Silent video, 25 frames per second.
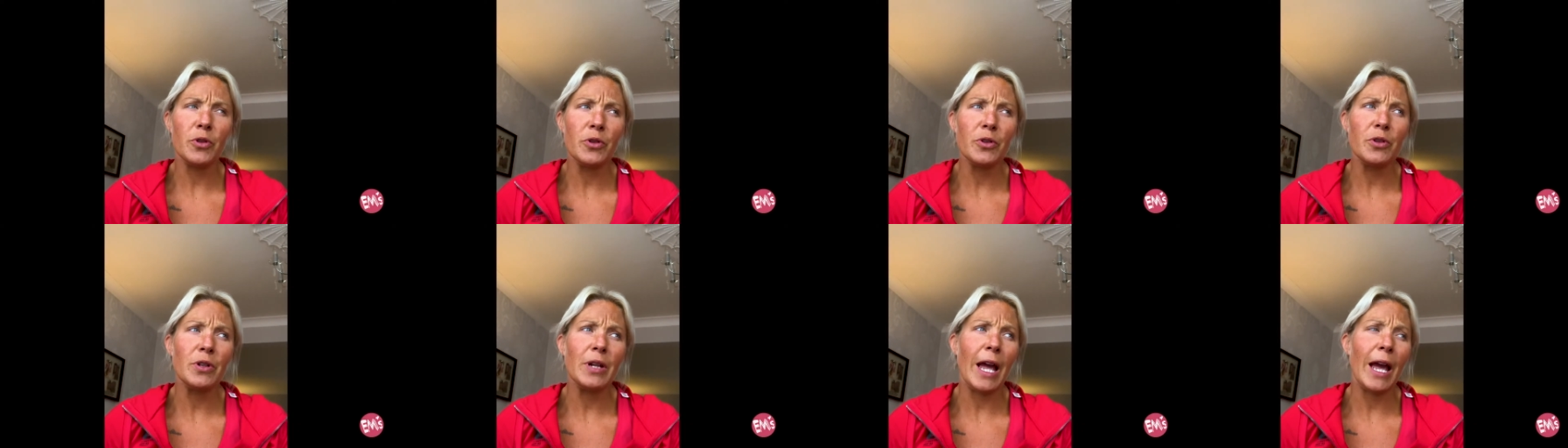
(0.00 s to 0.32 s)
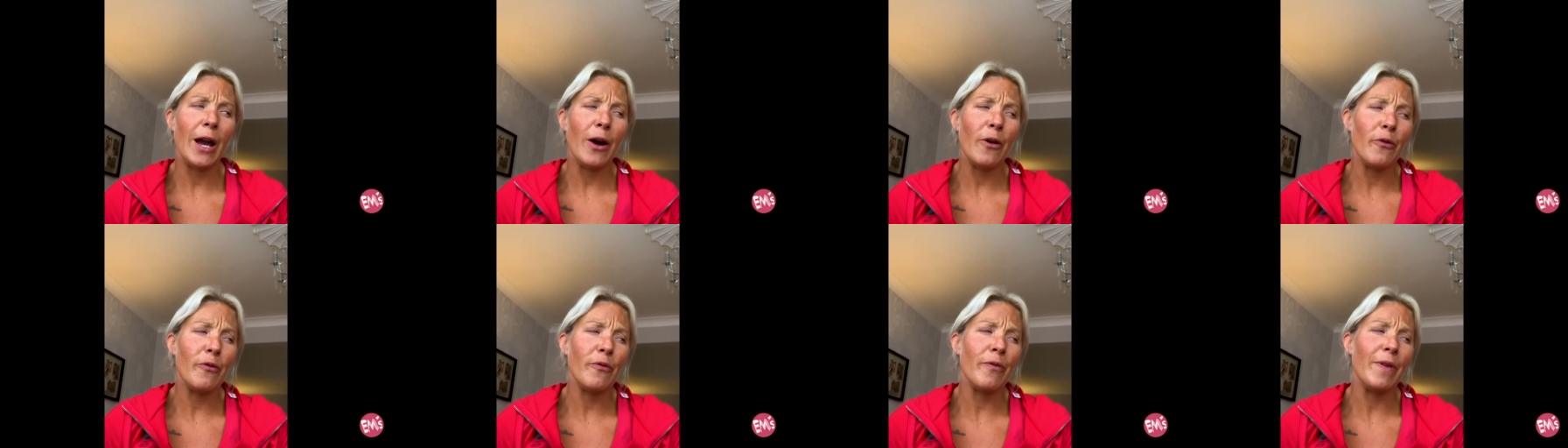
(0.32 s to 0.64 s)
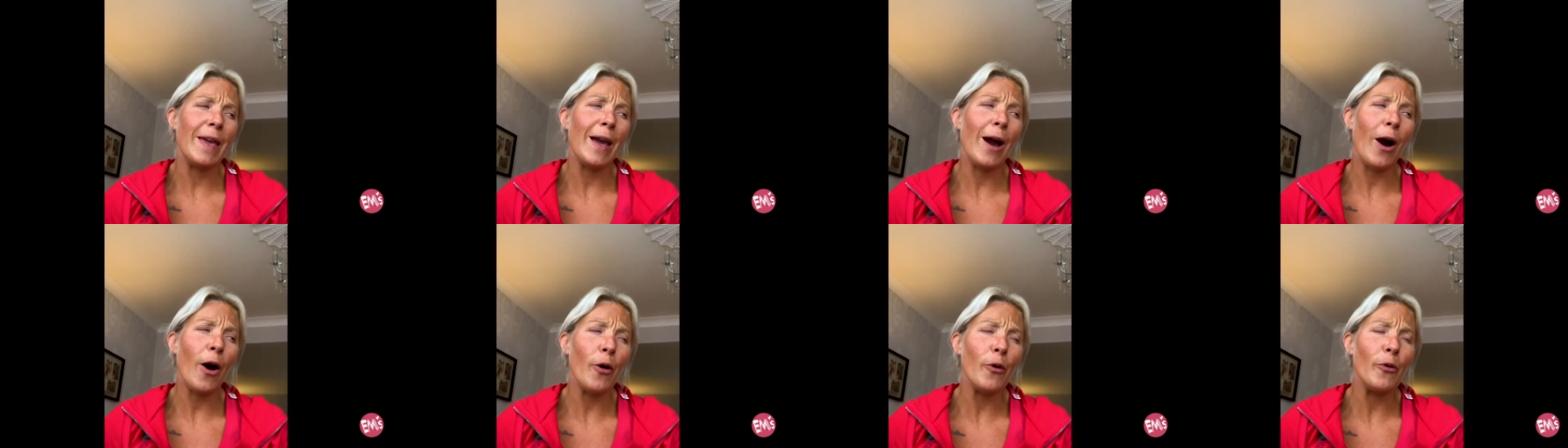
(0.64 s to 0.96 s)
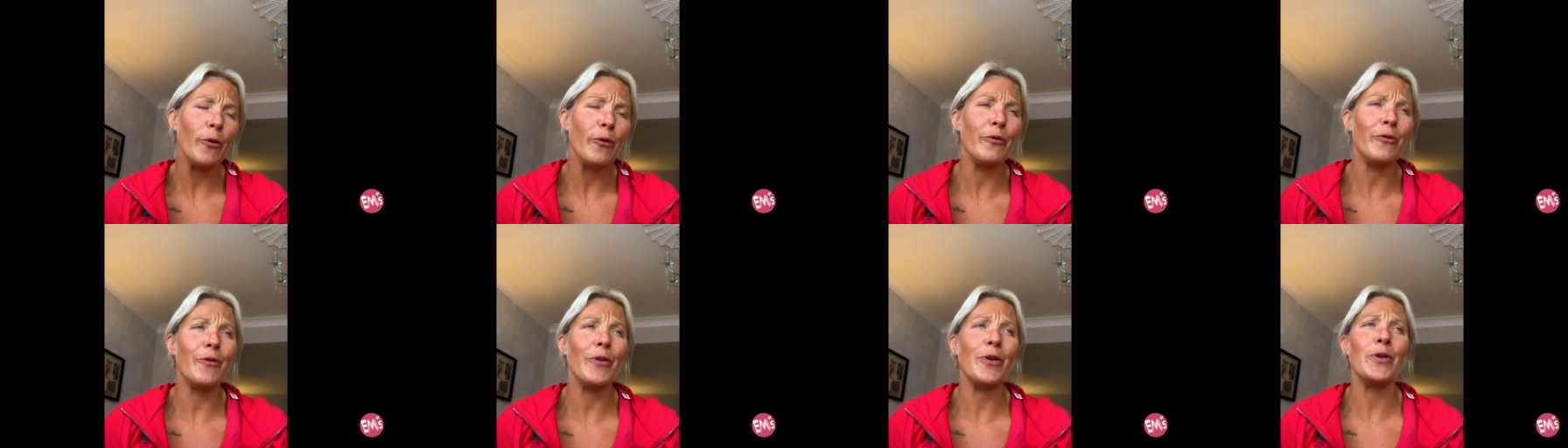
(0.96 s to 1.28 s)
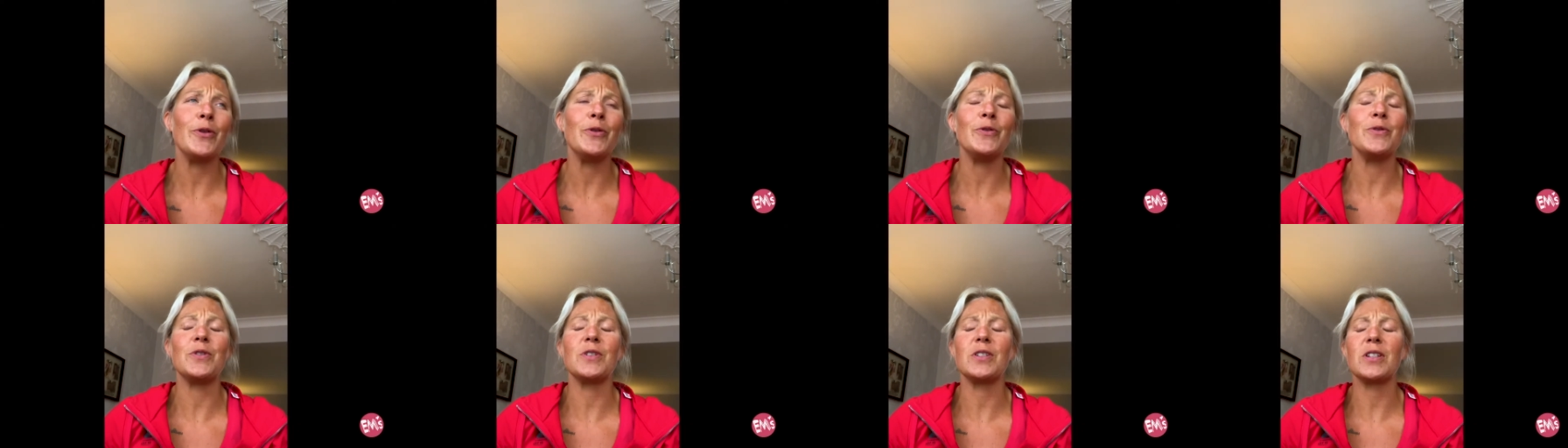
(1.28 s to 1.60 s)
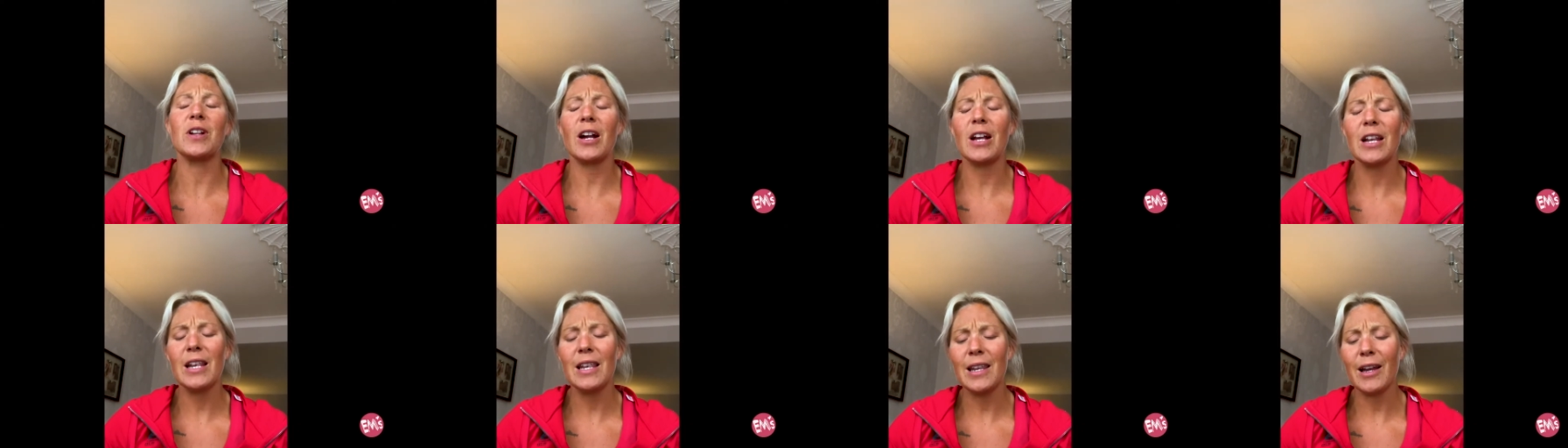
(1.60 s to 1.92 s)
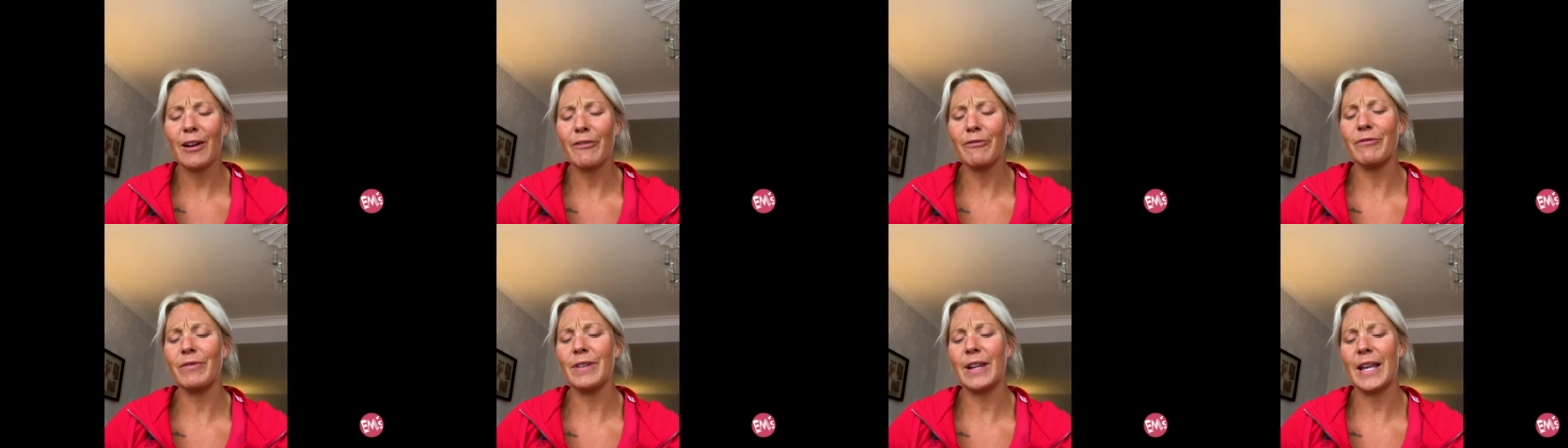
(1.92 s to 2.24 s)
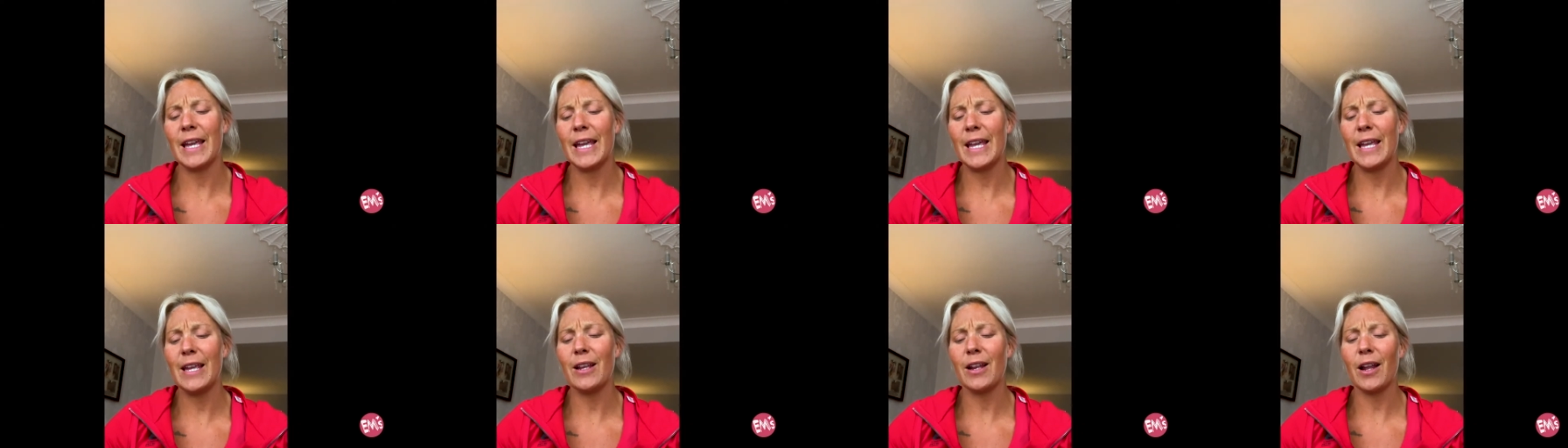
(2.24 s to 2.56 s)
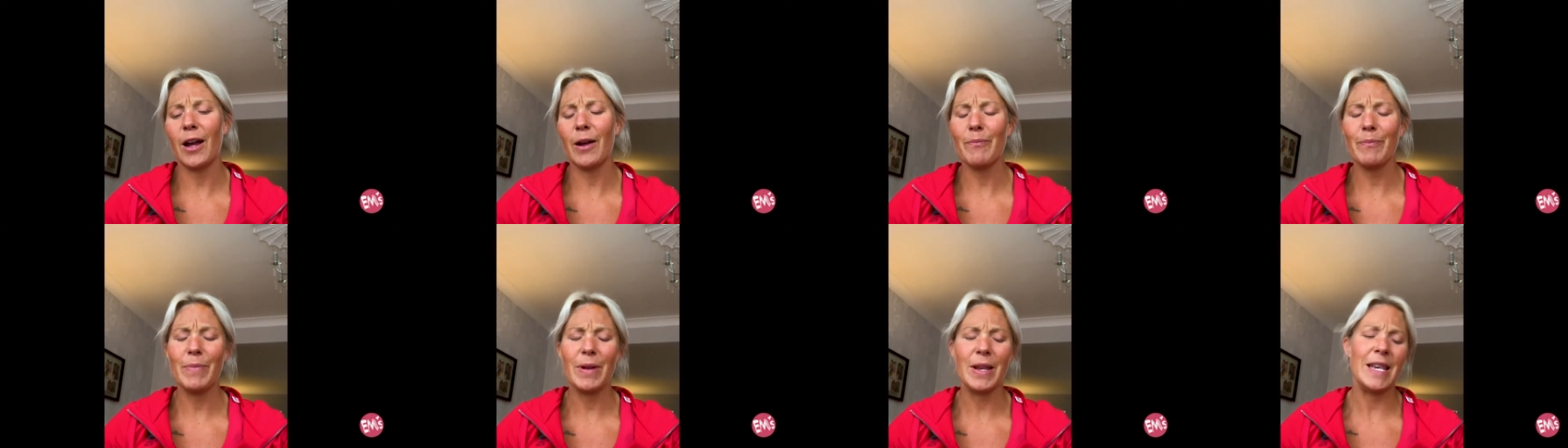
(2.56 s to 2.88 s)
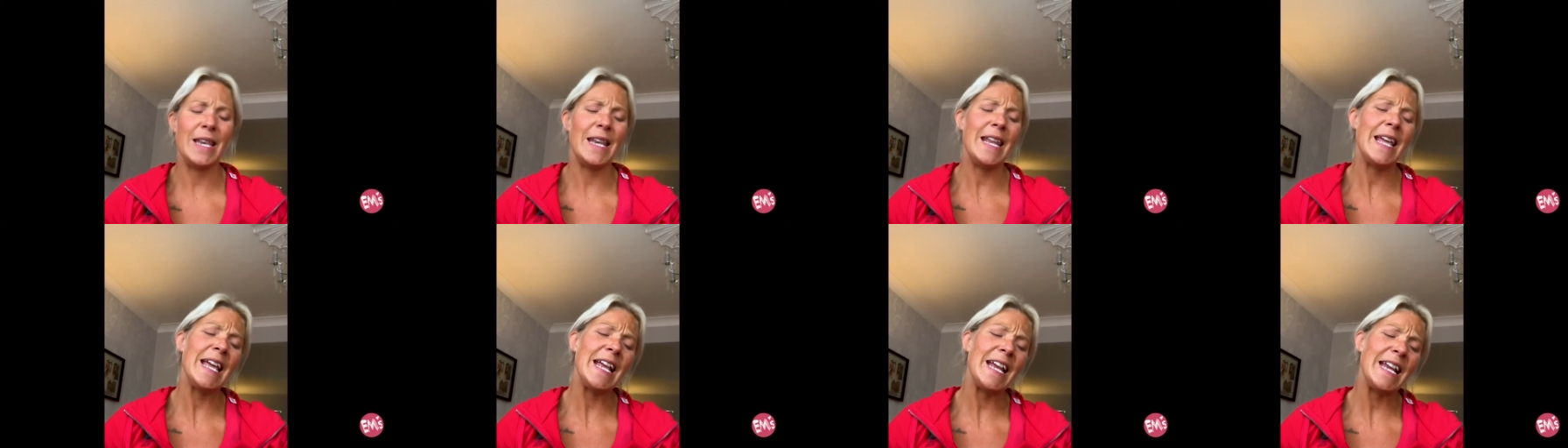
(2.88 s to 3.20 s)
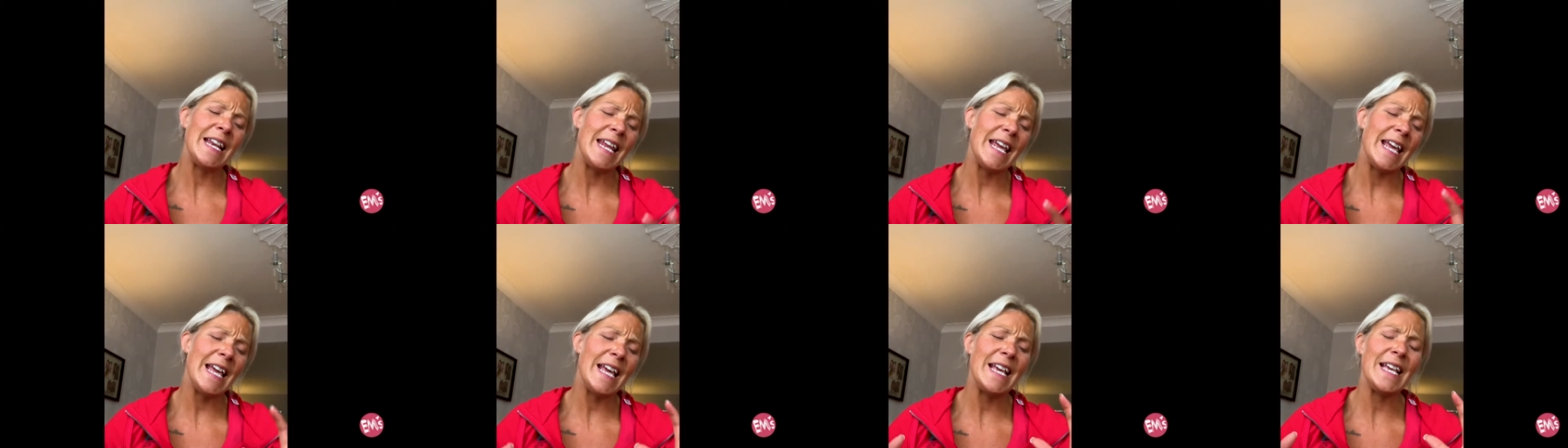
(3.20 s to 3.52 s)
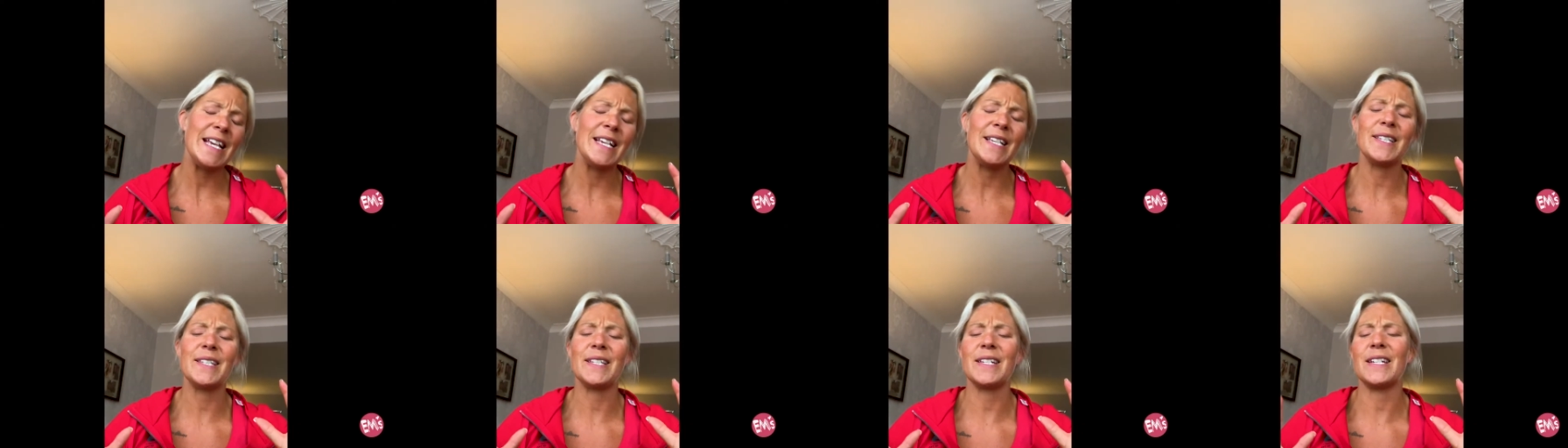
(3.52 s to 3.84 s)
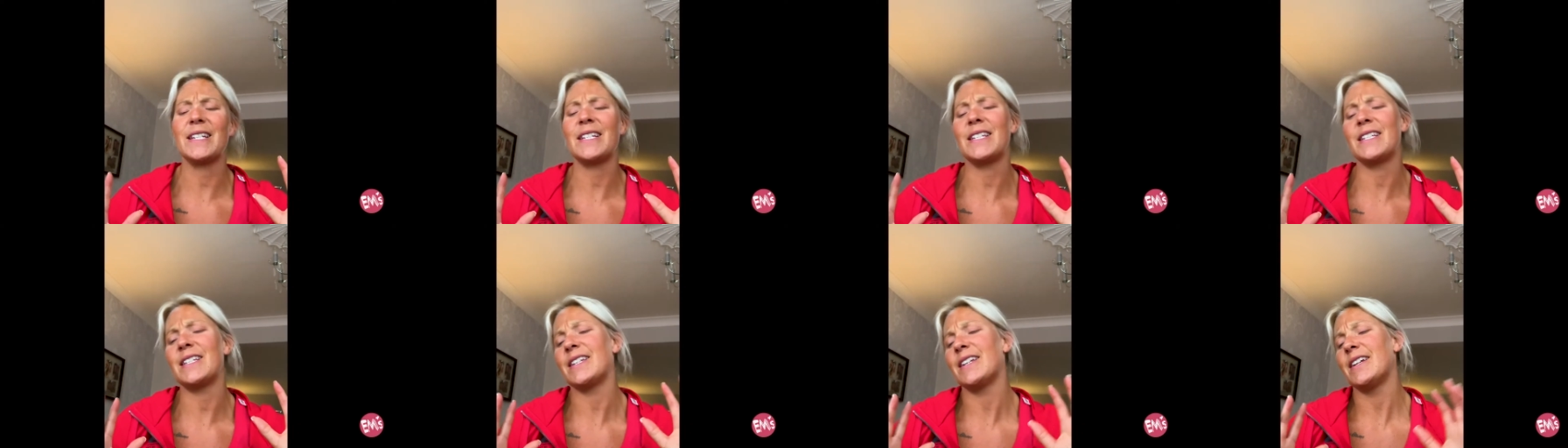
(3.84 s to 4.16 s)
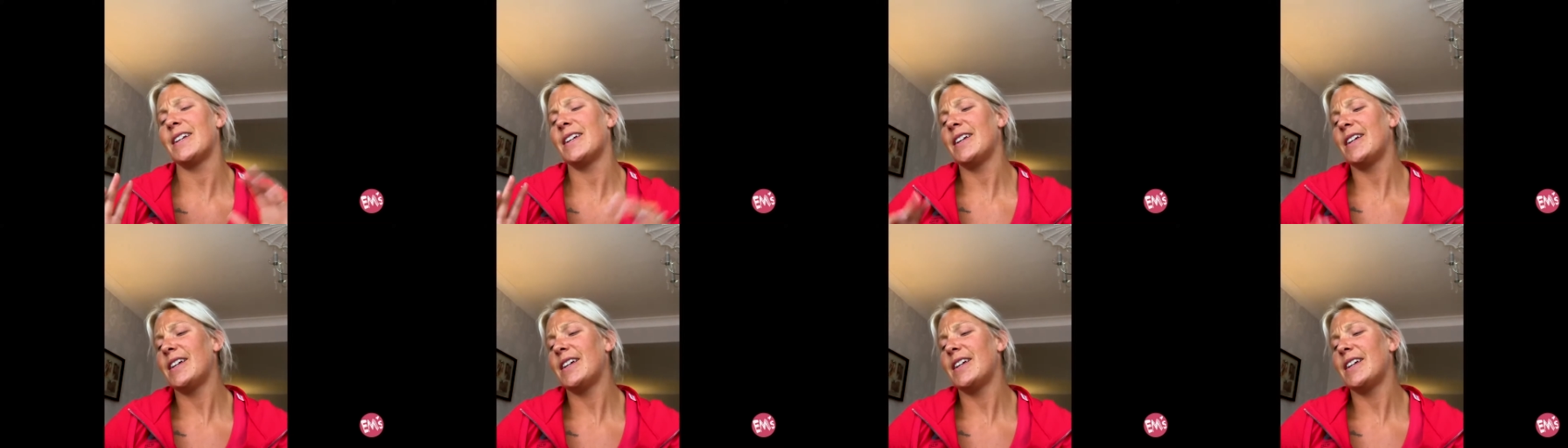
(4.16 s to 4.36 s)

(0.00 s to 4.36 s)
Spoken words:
healthy, whole foods, like lovely, like paninis and,